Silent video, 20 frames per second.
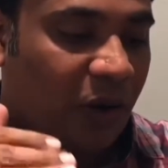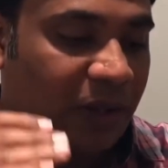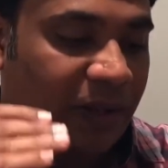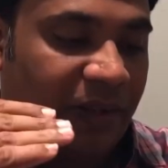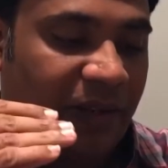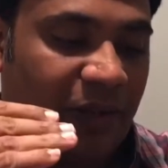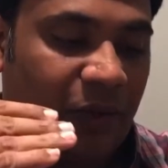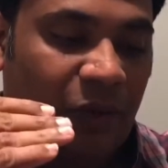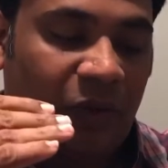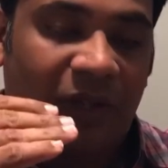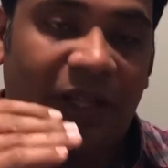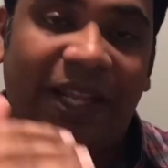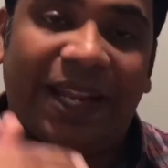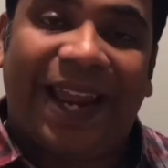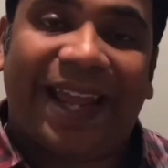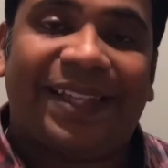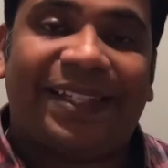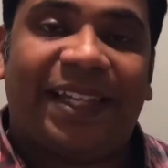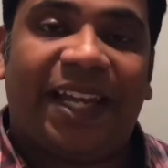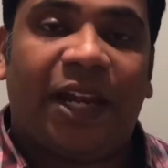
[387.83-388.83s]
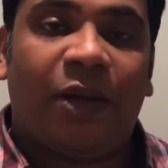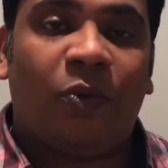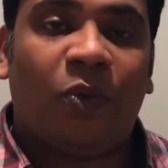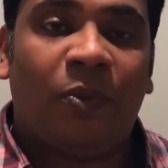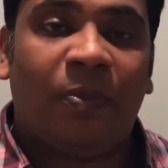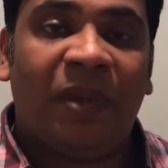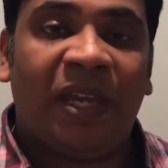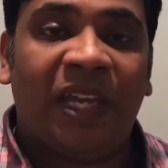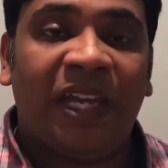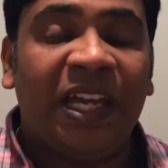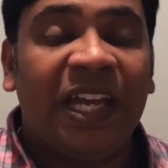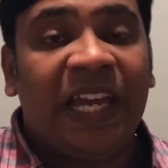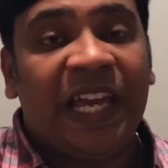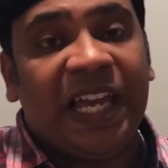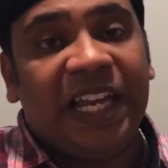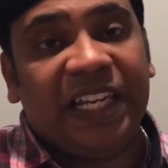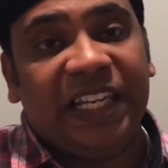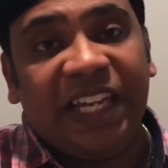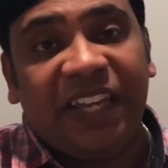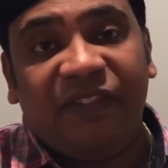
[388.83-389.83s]
the next line would be
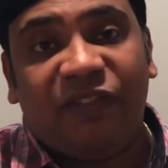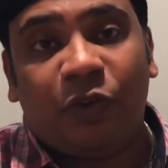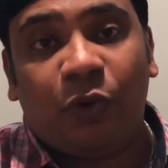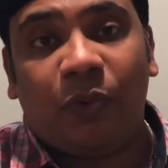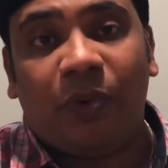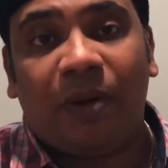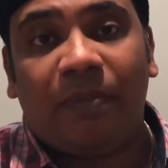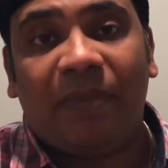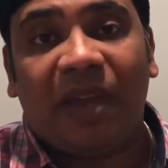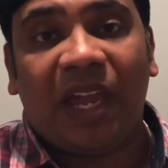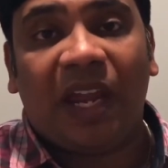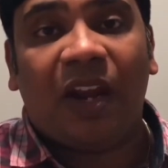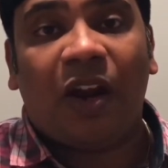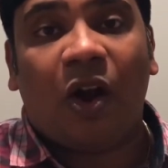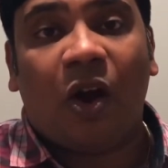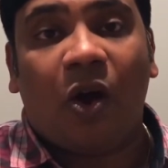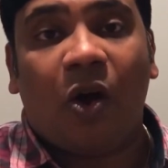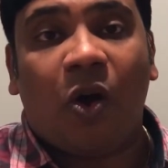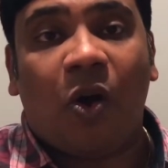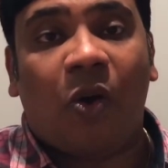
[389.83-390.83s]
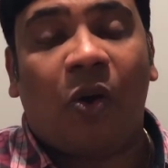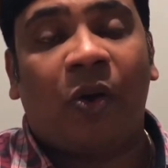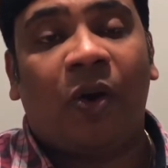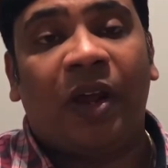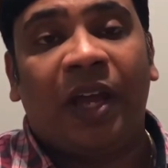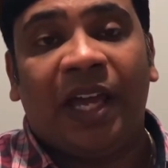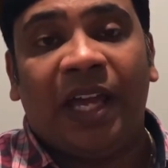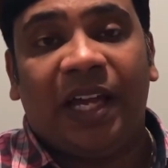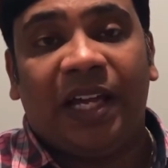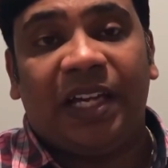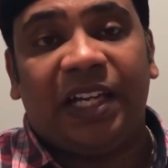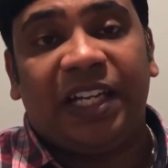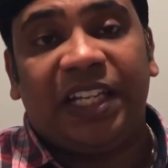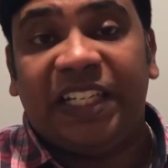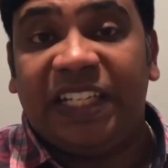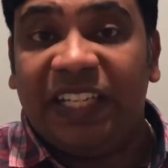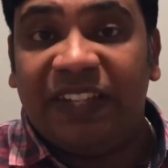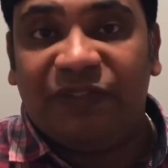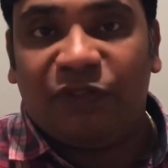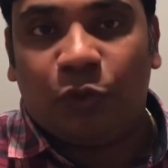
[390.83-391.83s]
leave to remain or
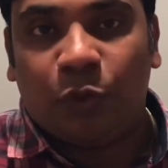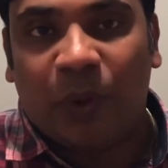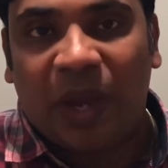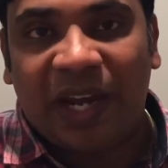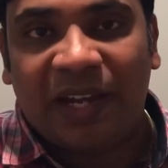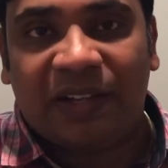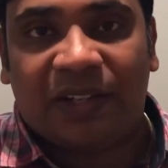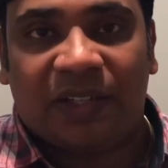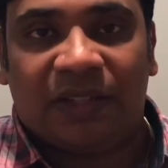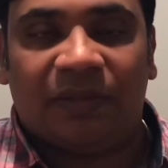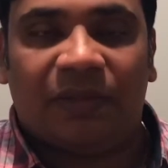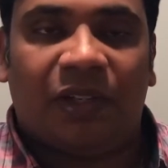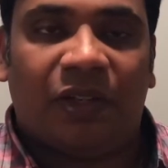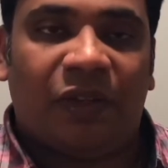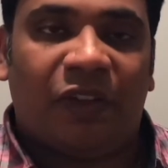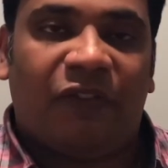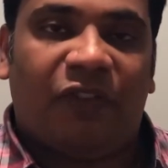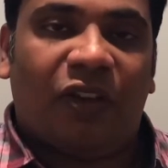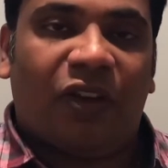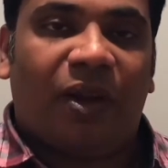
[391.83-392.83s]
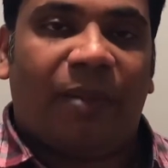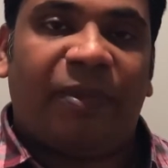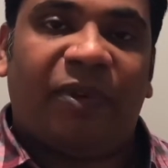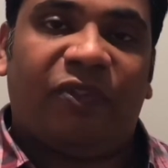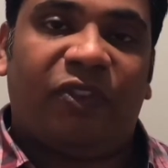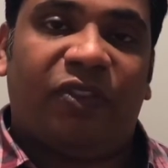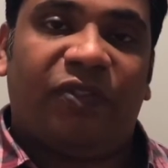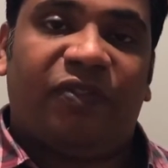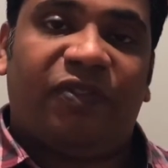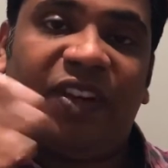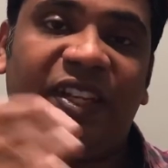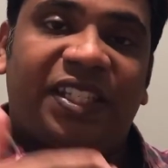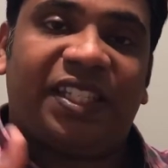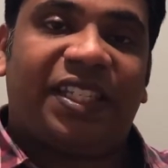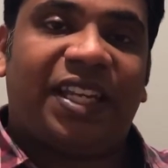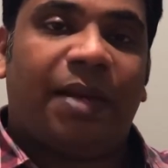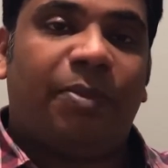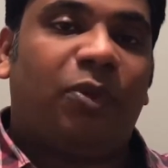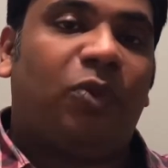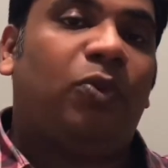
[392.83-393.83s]
leave to enter. Now, if you're coming for the
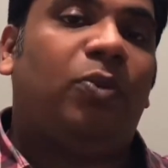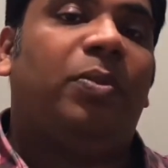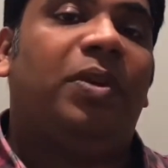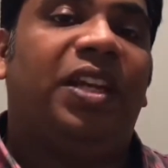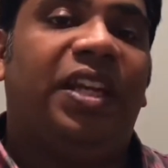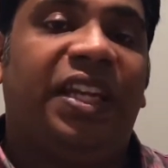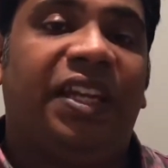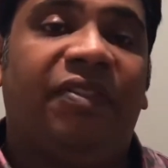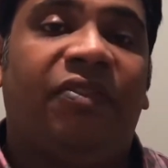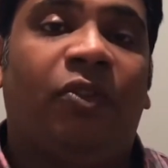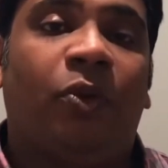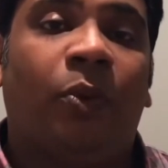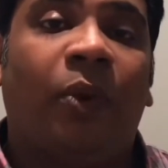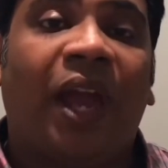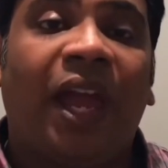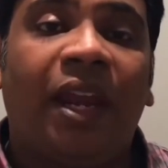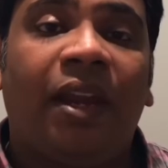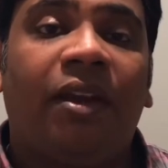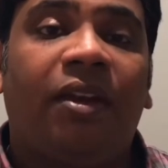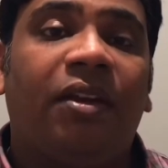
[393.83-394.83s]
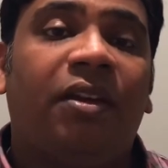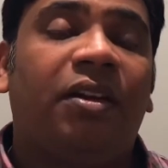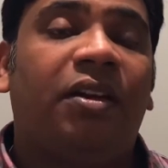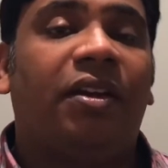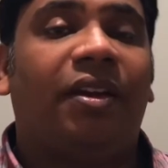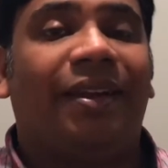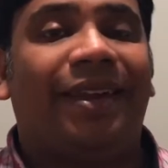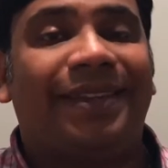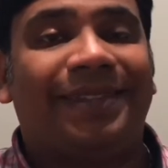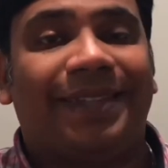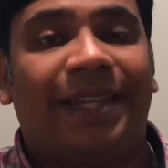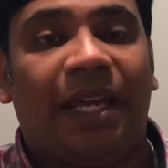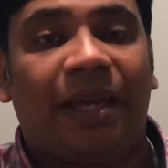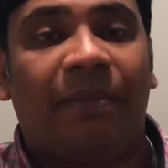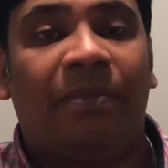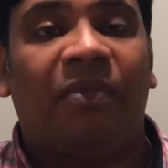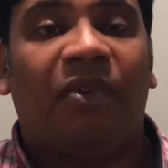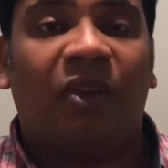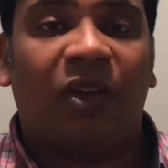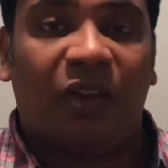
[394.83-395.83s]
first time, it would be leave to enter. Next
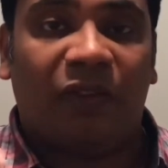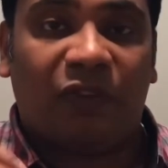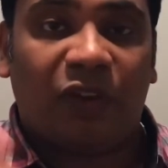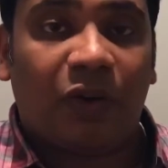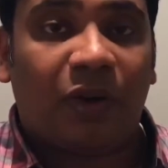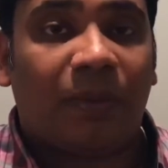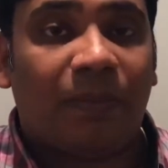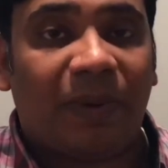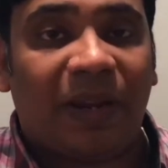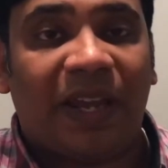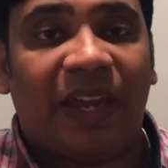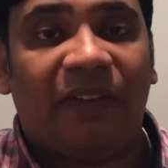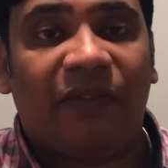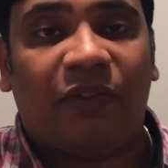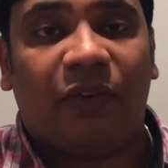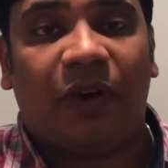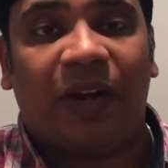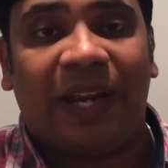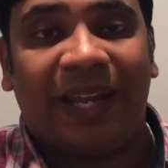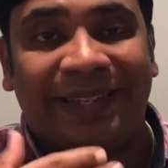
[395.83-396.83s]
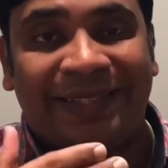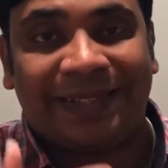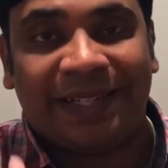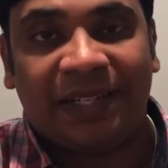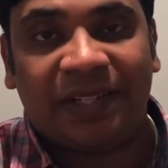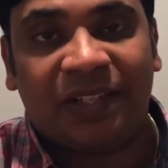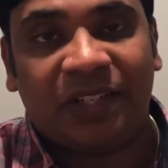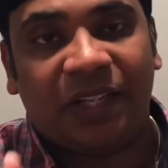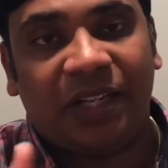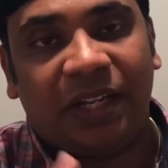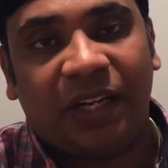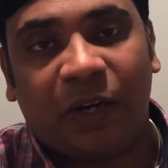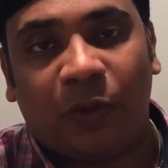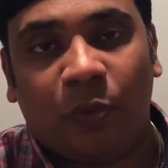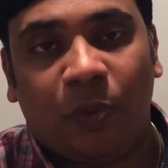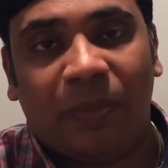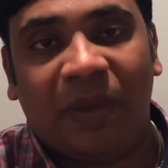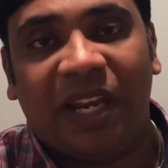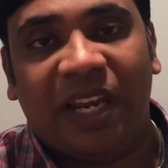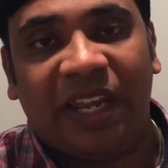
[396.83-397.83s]
time, if you're applying for an extension,
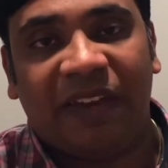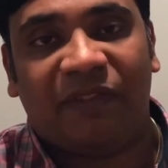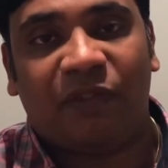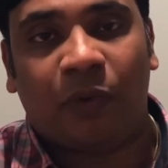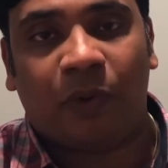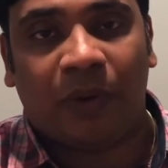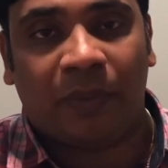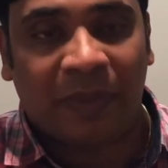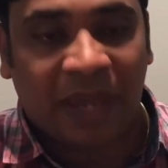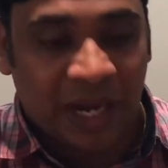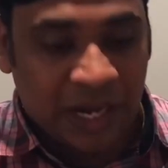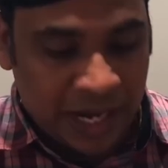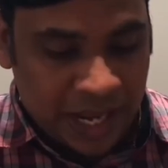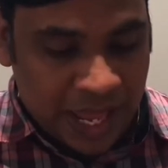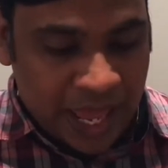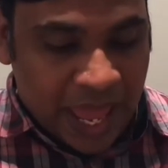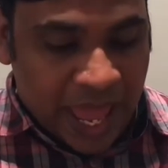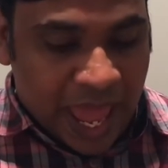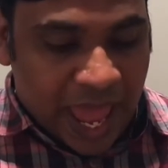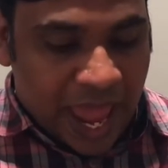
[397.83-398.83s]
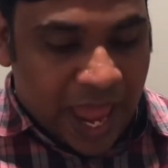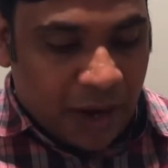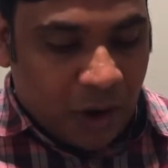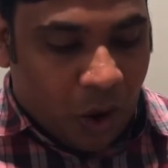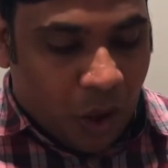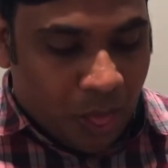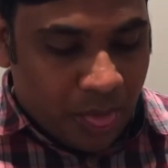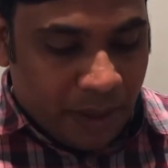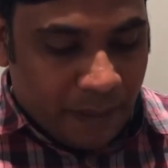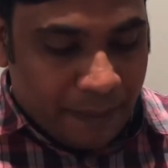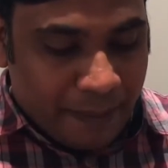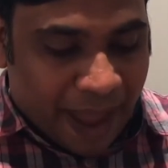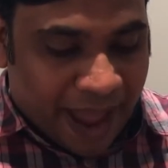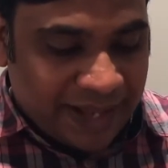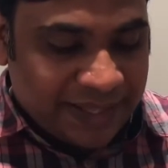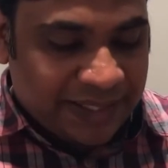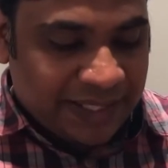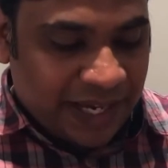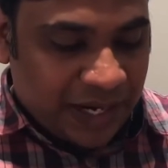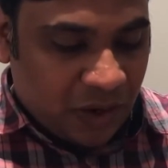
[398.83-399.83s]
it would be leave to remain. And on the
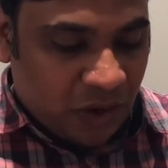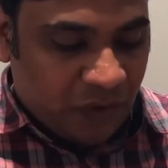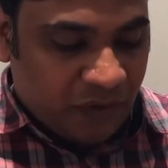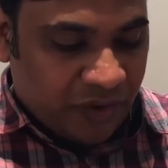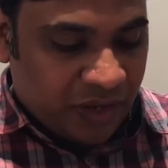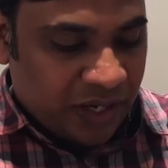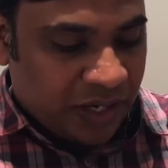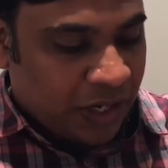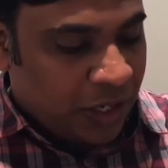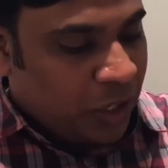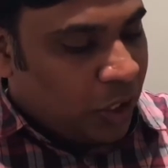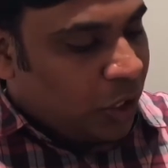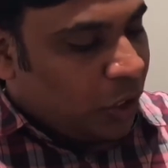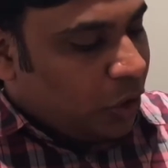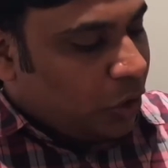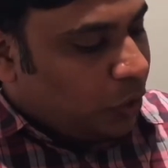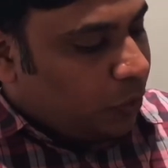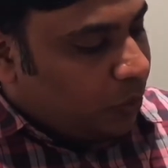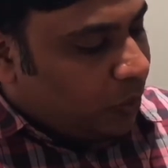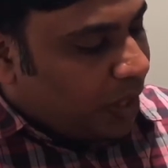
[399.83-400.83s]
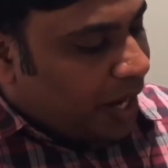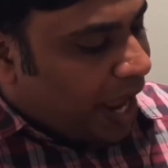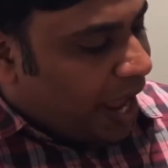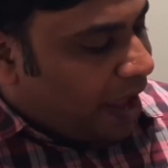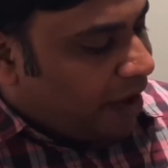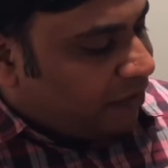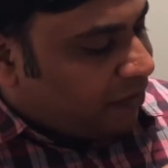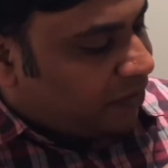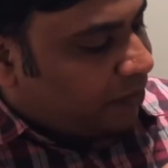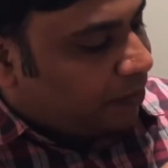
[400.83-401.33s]
back side of it, you would have